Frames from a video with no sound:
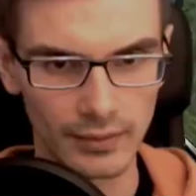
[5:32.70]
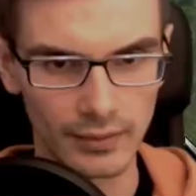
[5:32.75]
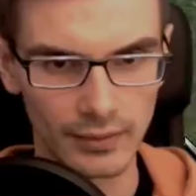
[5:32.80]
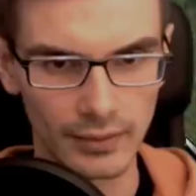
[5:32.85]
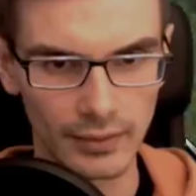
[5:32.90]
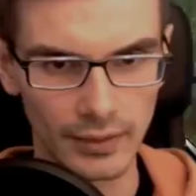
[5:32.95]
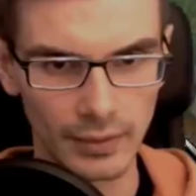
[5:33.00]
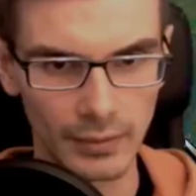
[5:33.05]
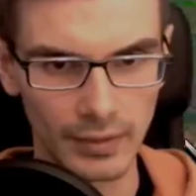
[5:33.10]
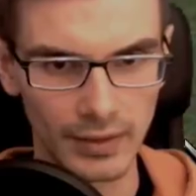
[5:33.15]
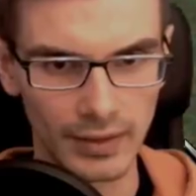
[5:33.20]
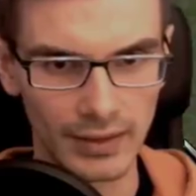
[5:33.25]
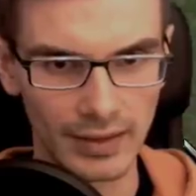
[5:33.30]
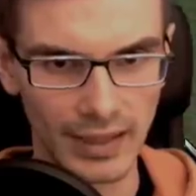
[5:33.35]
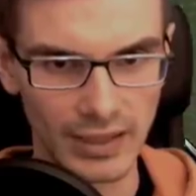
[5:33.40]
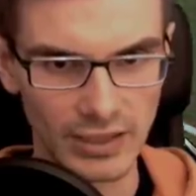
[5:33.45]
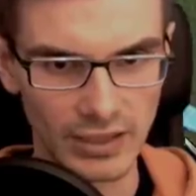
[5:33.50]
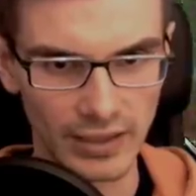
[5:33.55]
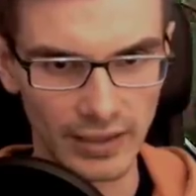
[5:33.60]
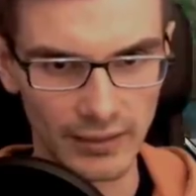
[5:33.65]
that we can
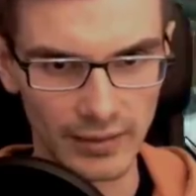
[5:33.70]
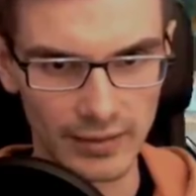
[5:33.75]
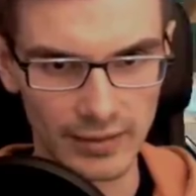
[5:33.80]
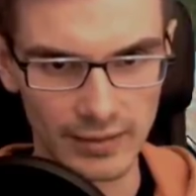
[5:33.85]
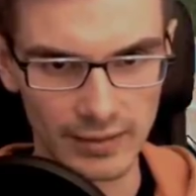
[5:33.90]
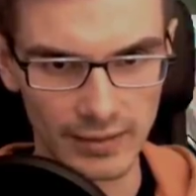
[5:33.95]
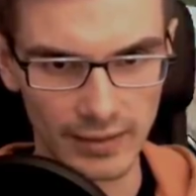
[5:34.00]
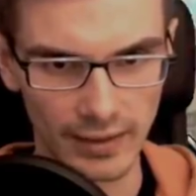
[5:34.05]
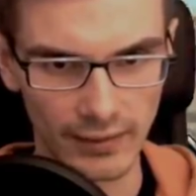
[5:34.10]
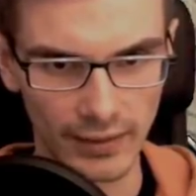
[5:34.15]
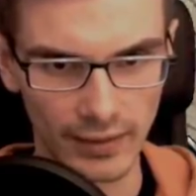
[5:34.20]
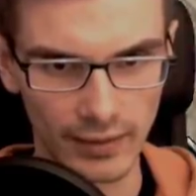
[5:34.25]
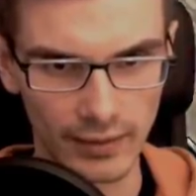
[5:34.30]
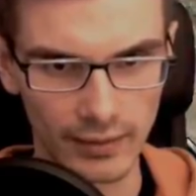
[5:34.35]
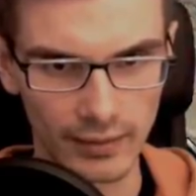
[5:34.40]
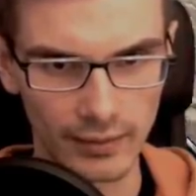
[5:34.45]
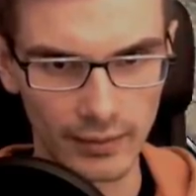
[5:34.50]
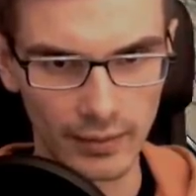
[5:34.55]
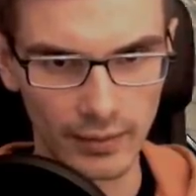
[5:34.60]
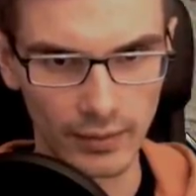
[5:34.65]
catch like this and then
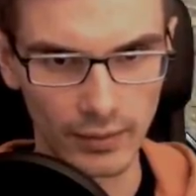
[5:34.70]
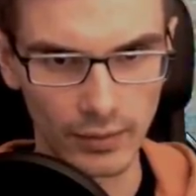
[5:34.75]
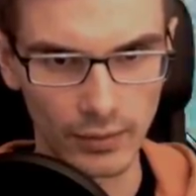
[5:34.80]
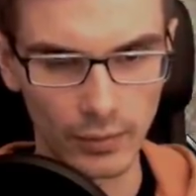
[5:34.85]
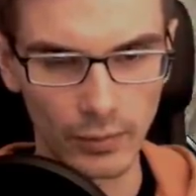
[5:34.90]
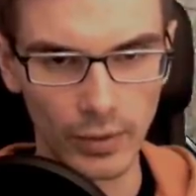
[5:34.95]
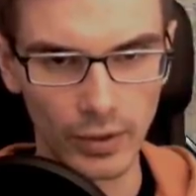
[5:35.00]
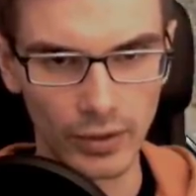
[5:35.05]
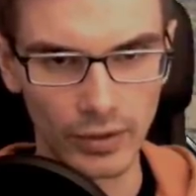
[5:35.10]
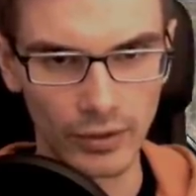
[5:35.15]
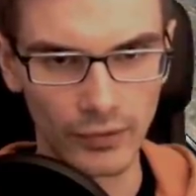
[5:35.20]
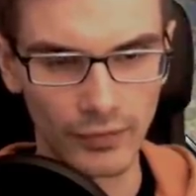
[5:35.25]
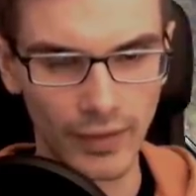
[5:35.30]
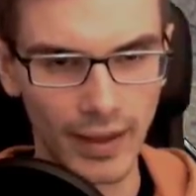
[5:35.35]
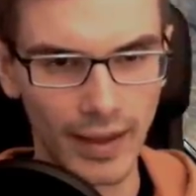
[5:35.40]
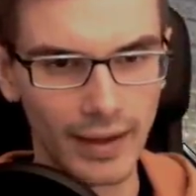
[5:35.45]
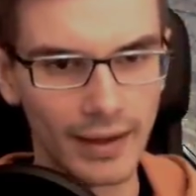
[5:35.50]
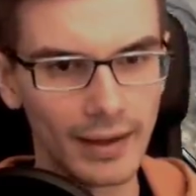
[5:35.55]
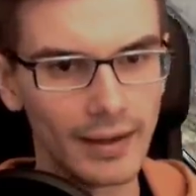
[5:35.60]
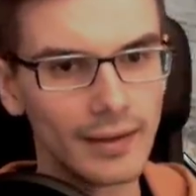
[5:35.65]
work on
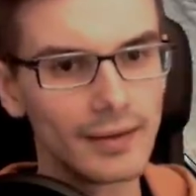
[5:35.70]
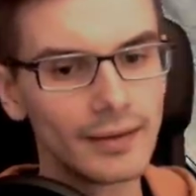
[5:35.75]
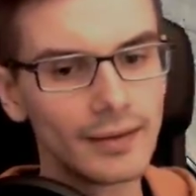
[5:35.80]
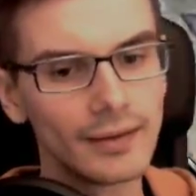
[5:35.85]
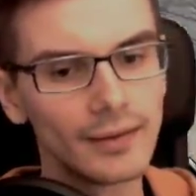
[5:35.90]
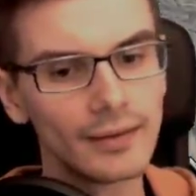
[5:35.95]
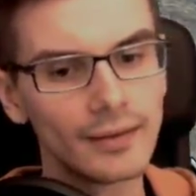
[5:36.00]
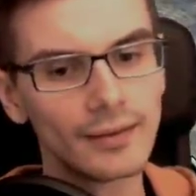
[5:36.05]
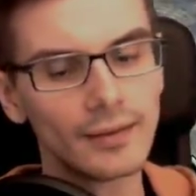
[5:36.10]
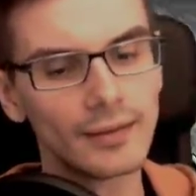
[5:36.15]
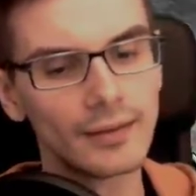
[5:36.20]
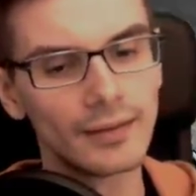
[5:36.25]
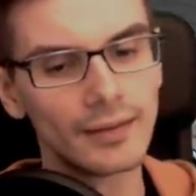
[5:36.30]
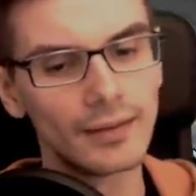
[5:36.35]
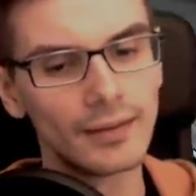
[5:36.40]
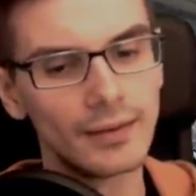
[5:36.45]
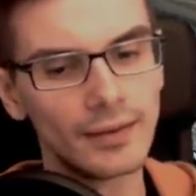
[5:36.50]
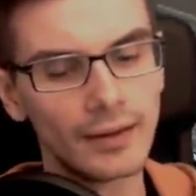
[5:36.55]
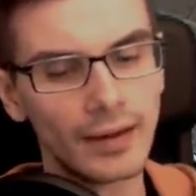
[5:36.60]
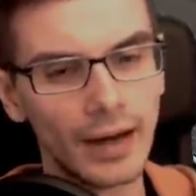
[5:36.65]
that.
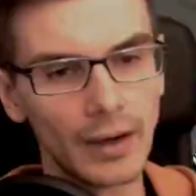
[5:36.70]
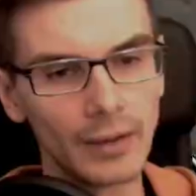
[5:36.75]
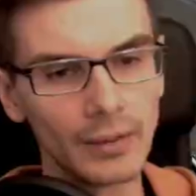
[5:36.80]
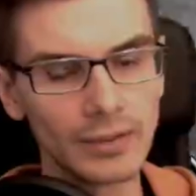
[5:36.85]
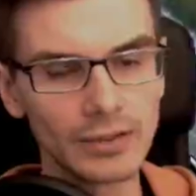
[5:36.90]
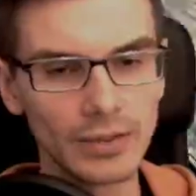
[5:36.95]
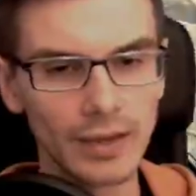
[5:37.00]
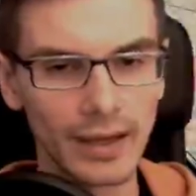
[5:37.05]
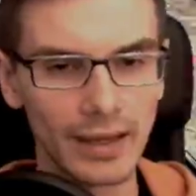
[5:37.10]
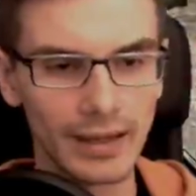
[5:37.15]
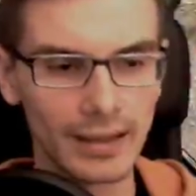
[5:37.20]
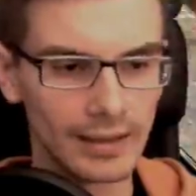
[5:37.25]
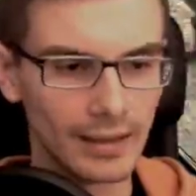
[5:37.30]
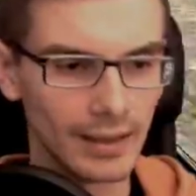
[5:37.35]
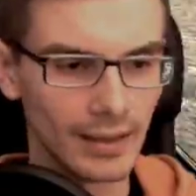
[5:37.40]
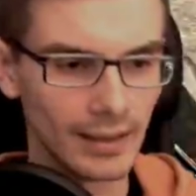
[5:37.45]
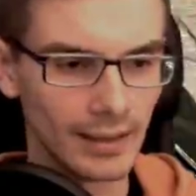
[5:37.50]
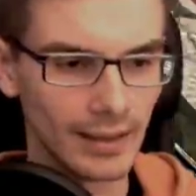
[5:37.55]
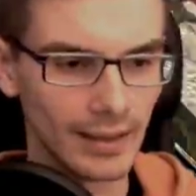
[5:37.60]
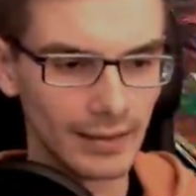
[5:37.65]
I will try and
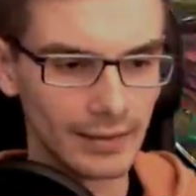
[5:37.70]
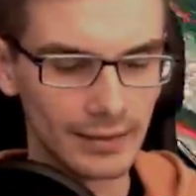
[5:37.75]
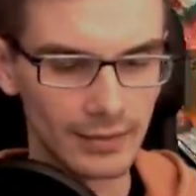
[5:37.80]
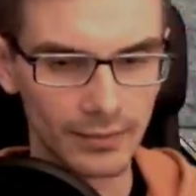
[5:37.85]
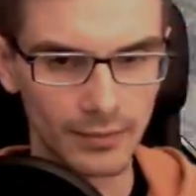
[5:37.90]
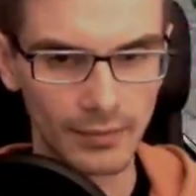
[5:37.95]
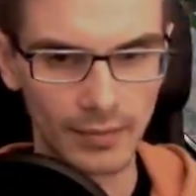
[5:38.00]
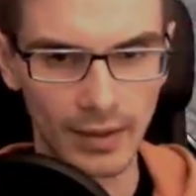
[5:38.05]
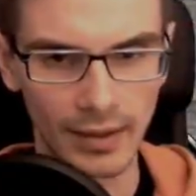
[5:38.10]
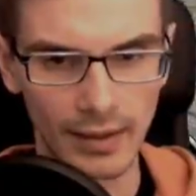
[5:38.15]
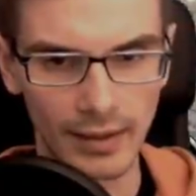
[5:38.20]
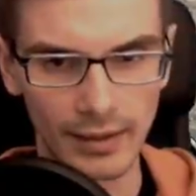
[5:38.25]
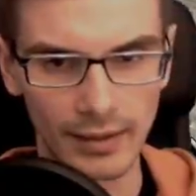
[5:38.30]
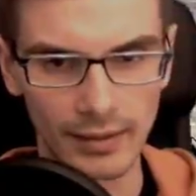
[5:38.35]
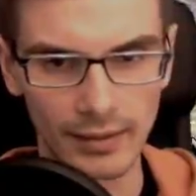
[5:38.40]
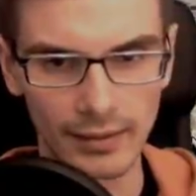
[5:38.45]
get my